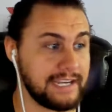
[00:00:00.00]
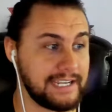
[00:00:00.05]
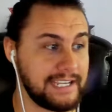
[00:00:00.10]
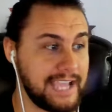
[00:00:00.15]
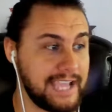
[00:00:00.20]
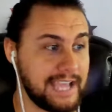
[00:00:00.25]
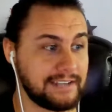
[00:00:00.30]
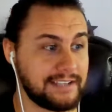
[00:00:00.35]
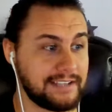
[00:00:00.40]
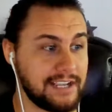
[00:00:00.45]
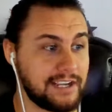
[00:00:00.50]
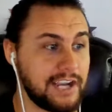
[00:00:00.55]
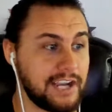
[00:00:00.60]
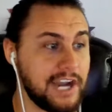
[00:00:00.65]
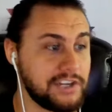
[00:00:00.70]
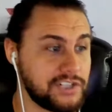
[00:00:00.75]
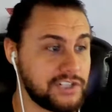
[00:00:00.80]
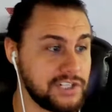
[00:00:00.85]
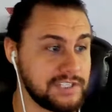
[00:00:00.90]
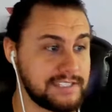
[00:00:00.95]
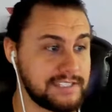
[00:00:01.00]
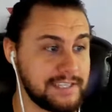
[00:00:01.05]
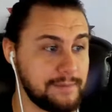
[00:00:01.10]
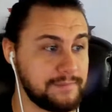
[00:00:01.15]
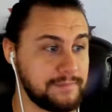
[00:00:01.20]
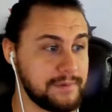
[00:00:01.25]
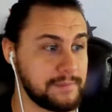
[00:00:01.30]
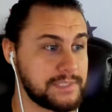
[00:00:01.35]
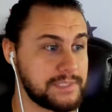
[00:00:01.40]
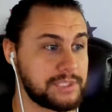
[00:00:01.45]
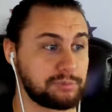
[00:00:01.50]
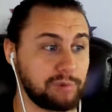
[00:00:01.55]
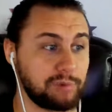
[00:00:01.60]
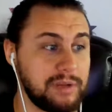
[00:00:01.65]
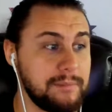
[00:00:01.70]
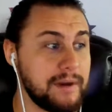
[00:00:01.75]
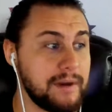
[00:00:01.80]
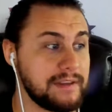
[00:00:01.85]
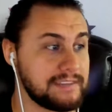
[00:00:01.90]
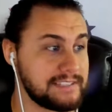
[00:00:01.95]
He had concussion symptoms
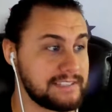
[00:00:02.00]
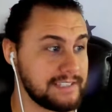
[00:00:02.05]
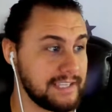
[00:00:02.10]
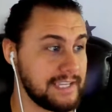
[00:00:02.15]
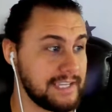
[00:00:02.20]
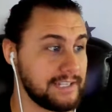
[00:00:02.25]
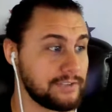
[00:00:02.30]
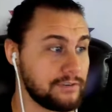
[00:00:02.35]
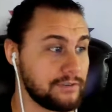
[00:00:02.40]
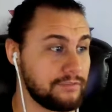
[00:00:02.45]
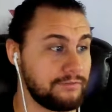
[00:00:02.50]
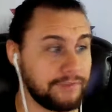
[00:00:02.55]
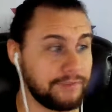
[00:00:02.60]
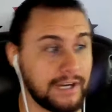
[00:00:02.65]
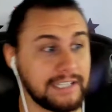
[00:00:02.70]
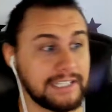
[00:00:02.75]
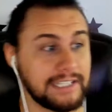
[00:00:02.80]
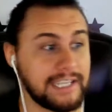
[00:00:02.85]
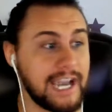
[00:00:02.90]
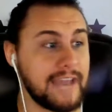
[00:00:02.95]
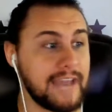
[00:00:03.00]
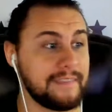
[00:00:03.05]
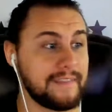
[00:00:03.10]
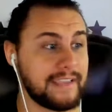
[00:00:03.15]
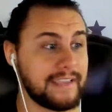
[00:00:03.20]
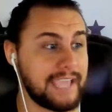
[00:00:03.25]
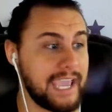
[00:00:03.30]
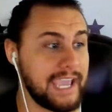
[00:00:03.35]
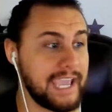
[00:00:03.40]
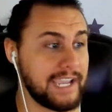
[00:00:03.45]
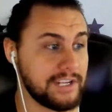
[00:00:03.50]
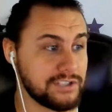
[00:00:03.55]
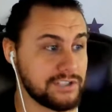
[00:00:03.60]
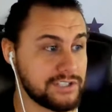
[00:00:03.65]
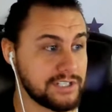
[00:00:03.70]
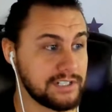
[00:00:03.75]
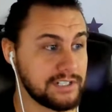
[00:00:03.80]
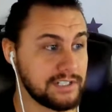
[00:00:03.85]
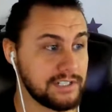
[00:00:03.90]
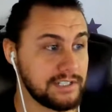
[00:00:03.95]
3 months later and finally got in the
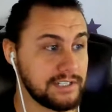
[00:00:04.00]
cage